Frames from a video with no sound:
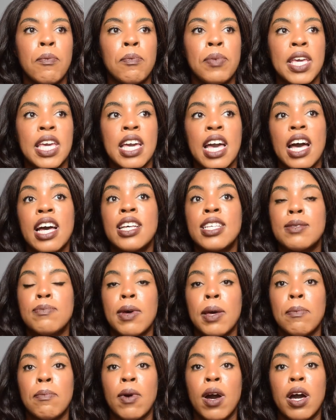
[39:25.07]
because
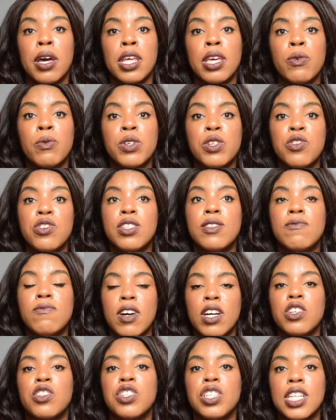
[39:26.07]
my body was just
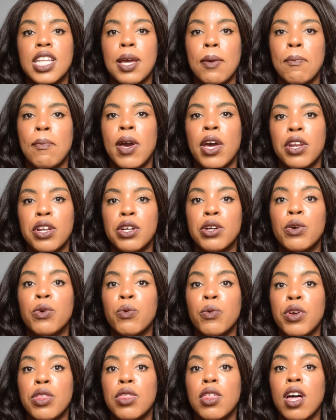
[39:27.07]
functioning better
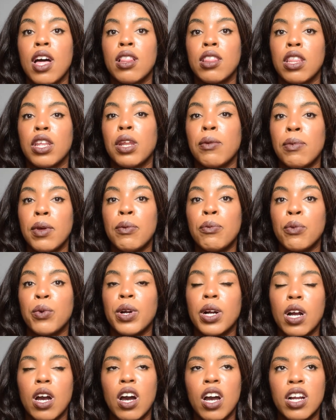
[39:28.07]
with a little bit
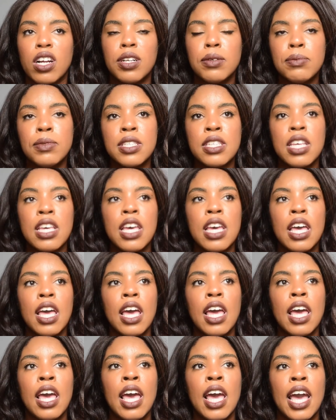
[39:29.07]
more carbs.
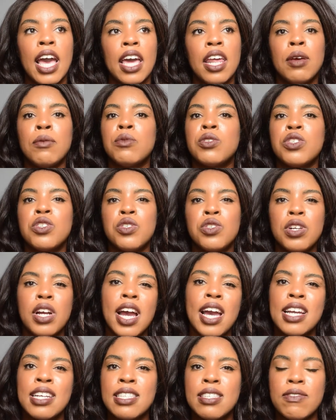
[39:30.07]
And I'm just
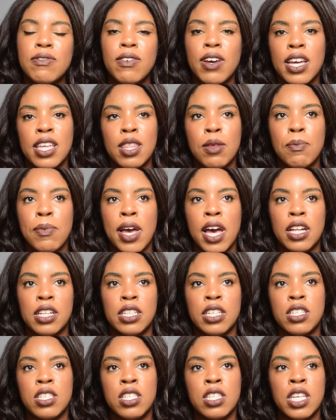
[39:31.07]
trying to find the
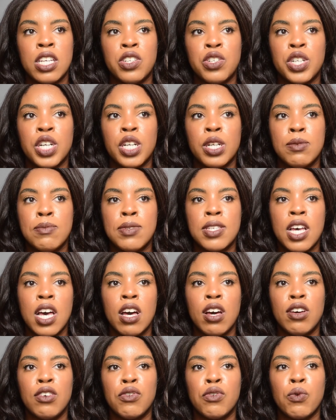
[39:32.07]
balance in terms
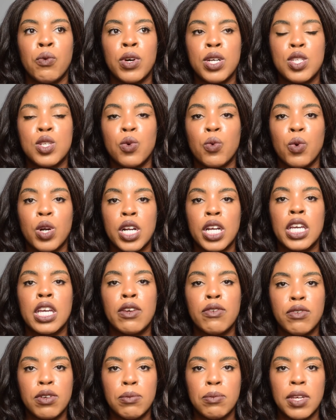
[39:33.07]
of what's
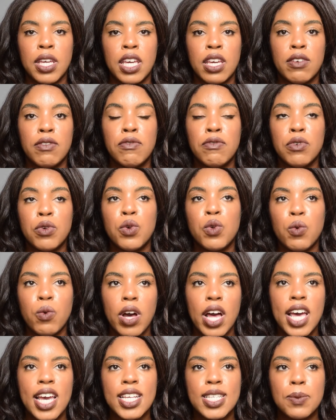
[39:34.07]
working for me food
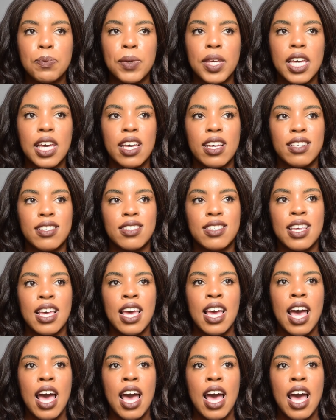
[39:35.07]
wise, because